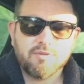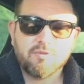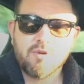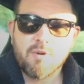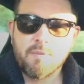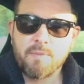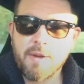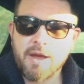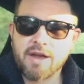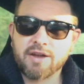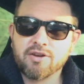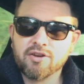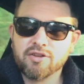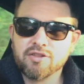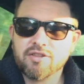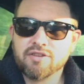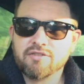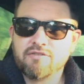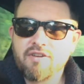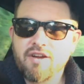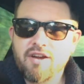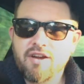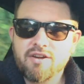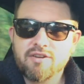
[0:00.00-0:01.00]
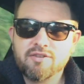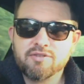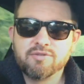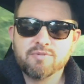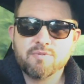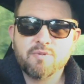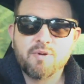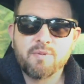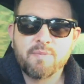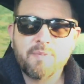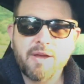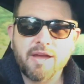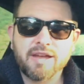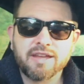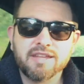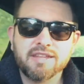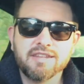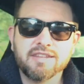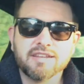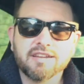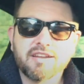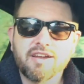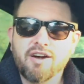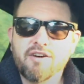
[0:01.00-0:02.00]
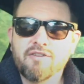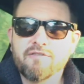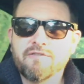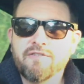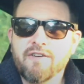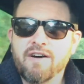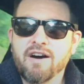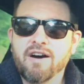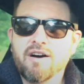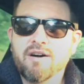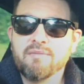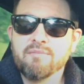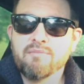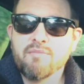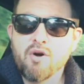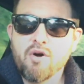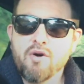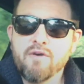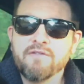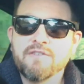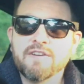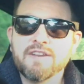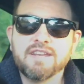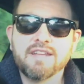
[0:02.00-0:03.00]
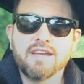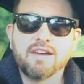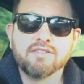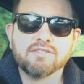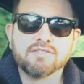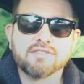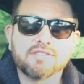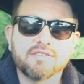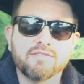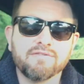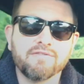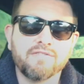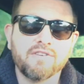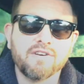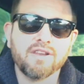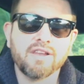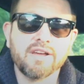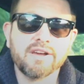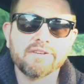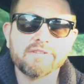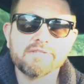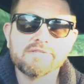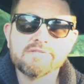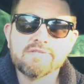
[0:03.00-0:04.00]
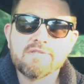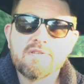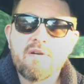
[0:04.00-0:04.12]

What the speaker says: We're back on the road, we're back in the Golf R, more videos to follow.